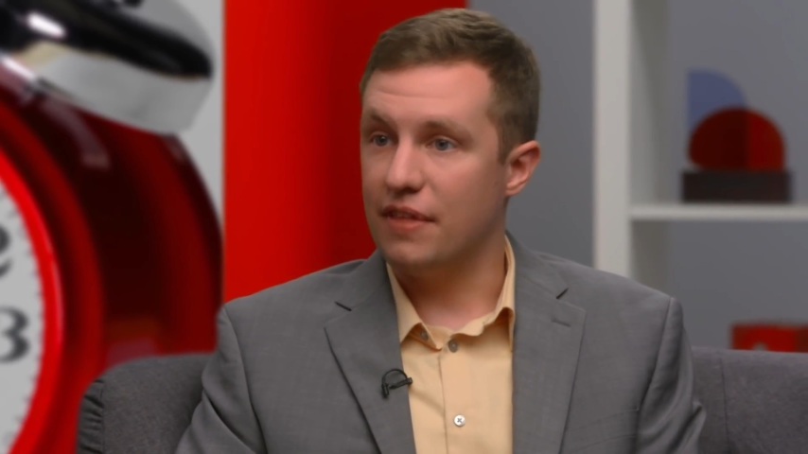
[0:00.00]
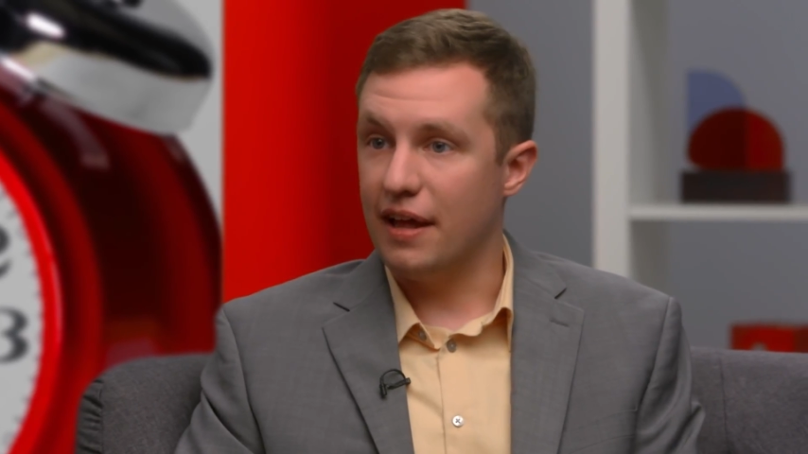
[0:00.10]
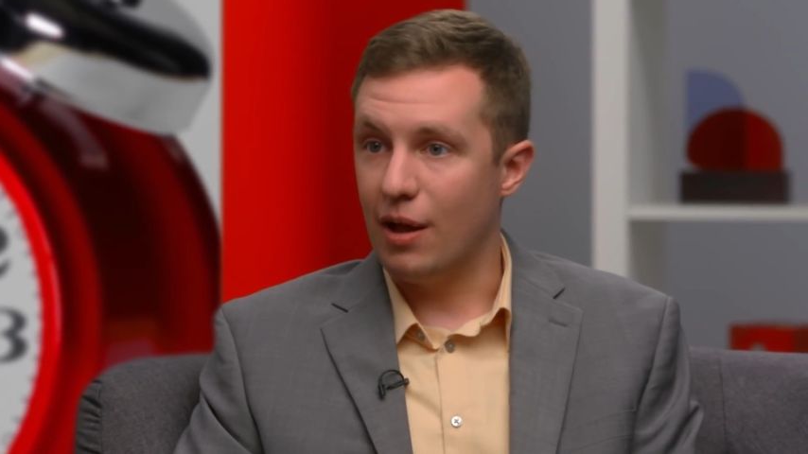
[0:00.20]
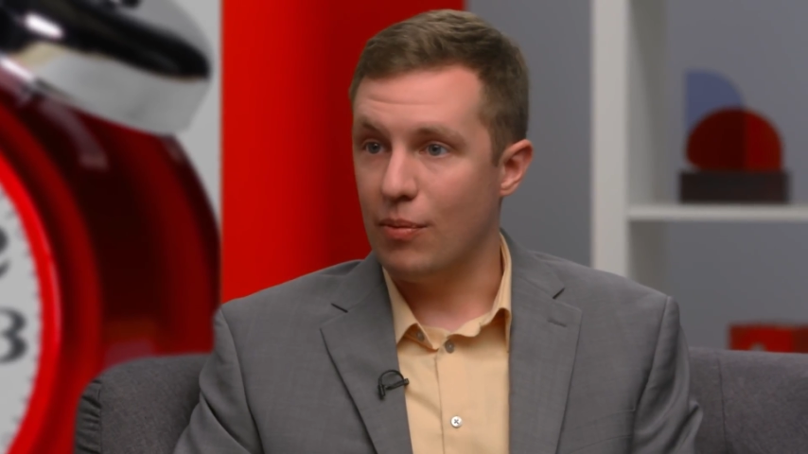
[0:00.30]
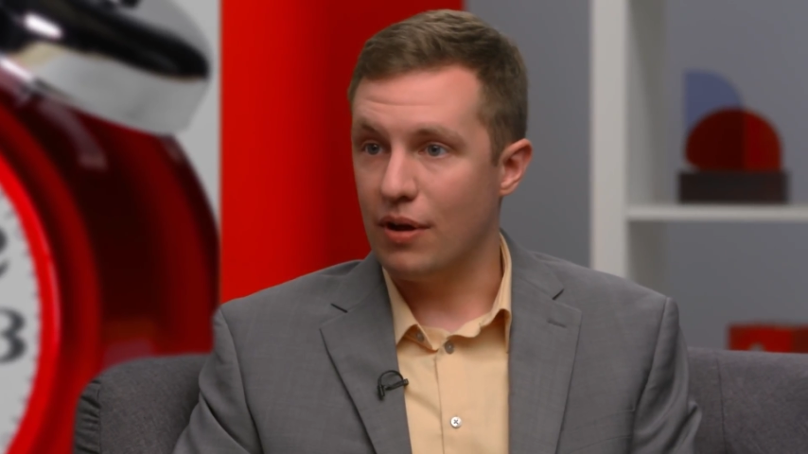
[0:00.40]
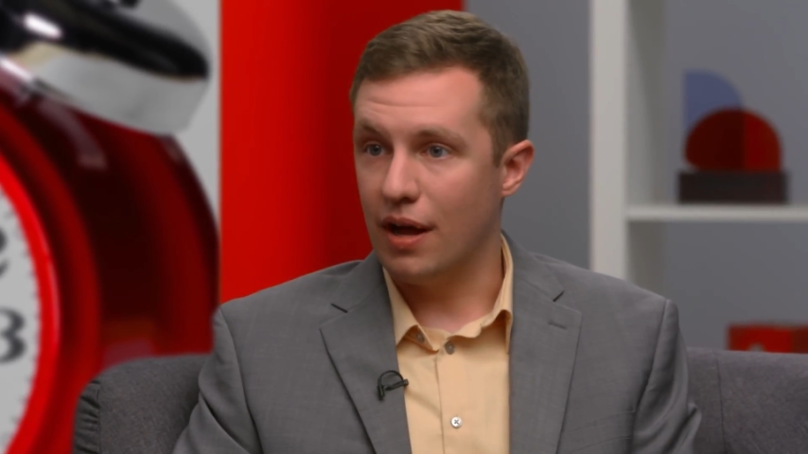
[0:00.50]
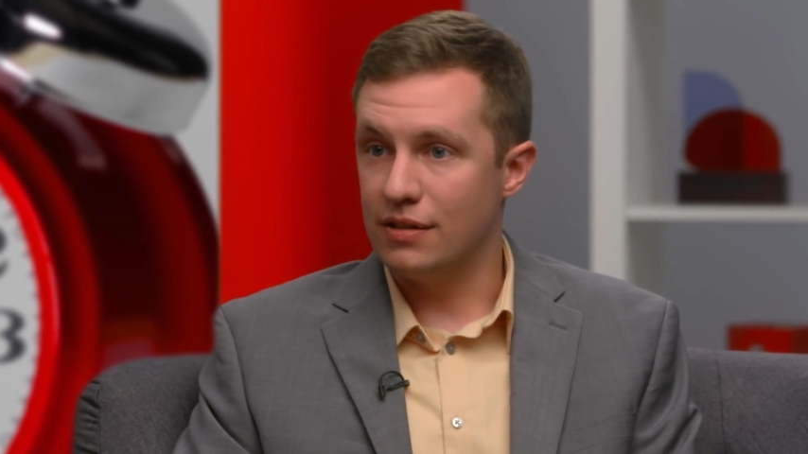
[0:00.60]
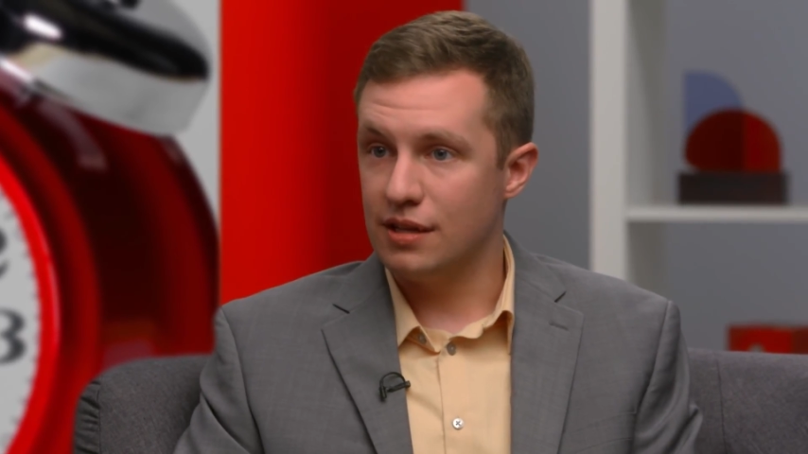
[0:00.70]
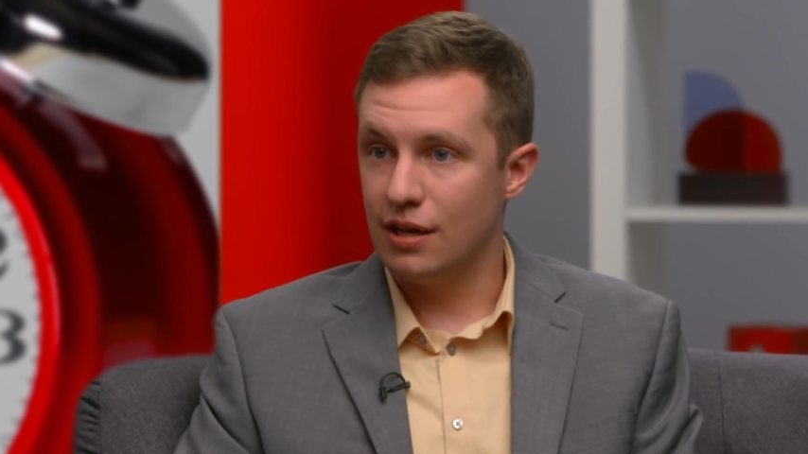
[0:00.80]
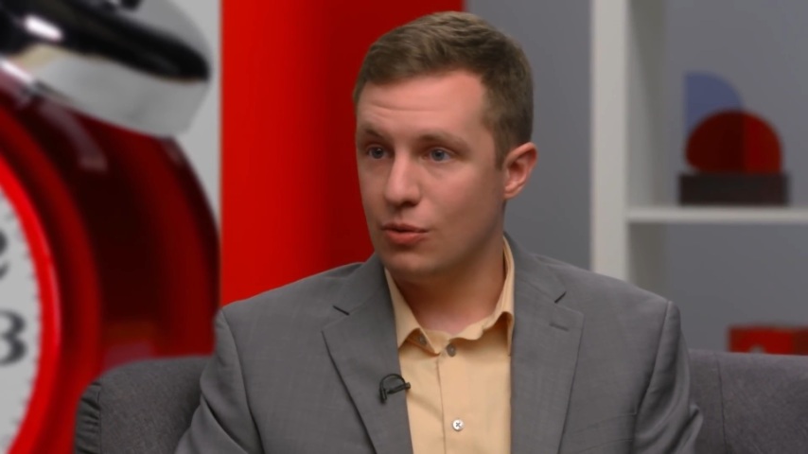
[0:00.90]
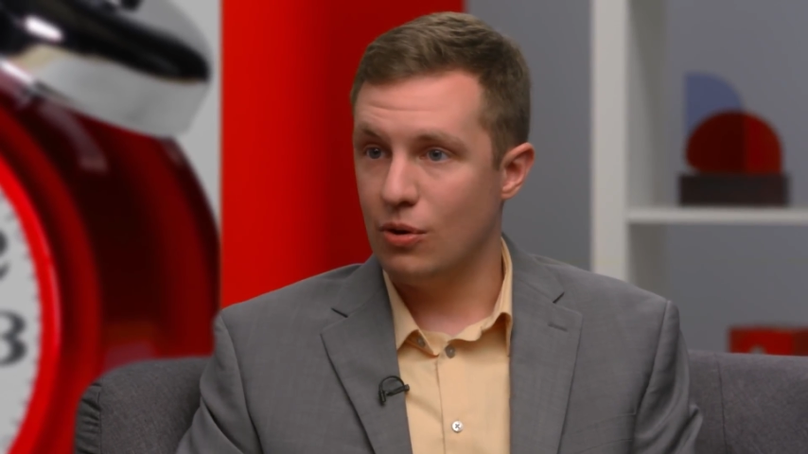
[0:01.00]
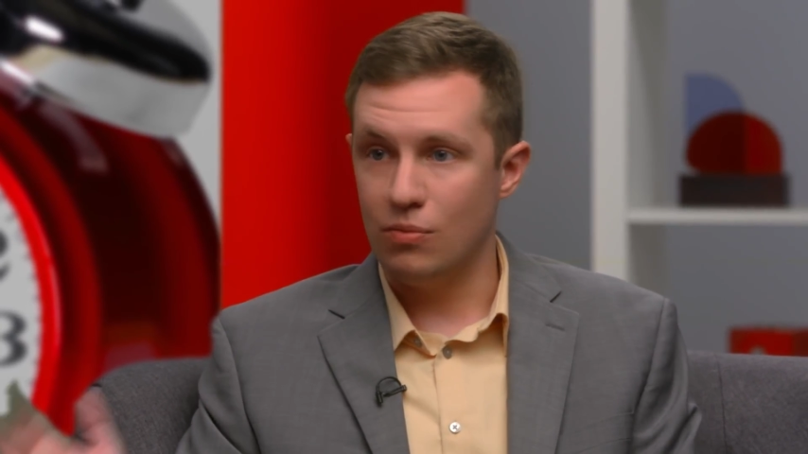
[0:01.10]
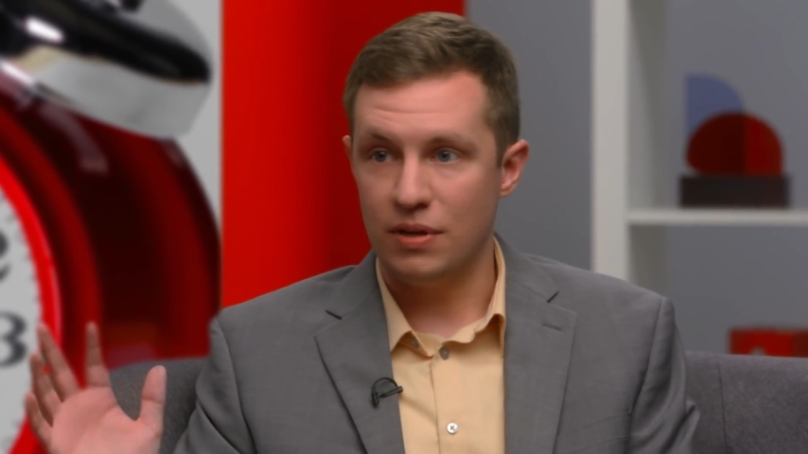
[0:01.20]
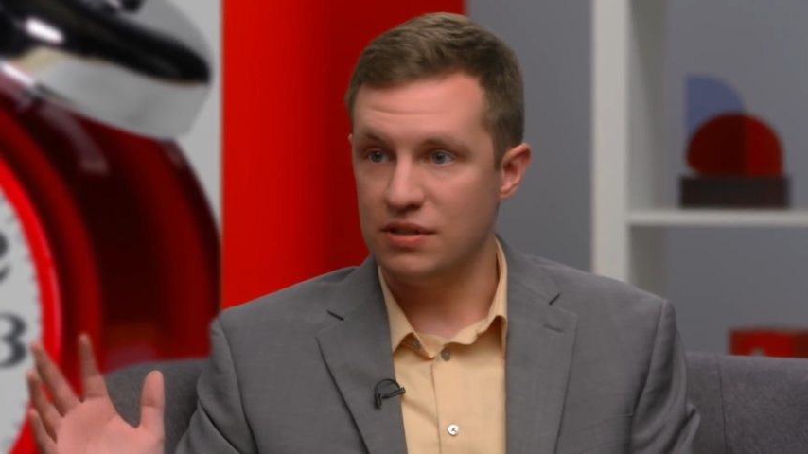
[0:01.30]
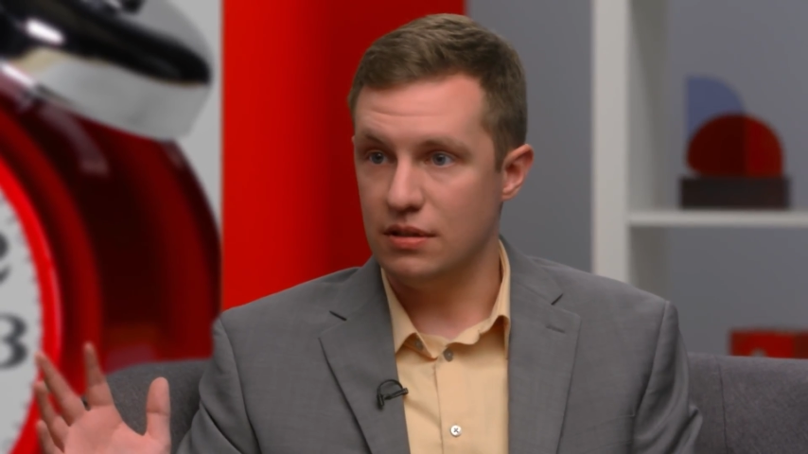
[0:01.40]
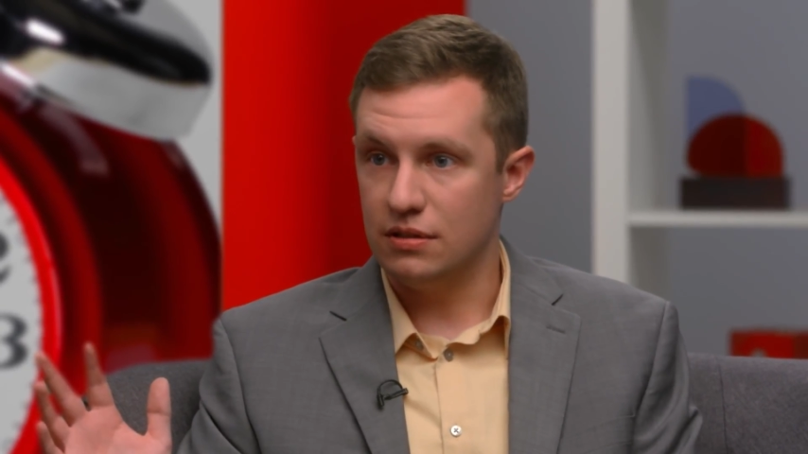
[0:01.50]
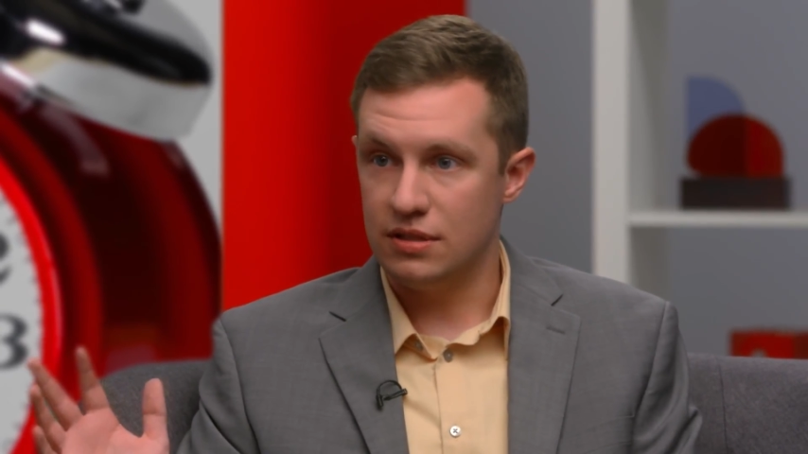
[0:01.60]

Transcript: that Albert Einstein quote because it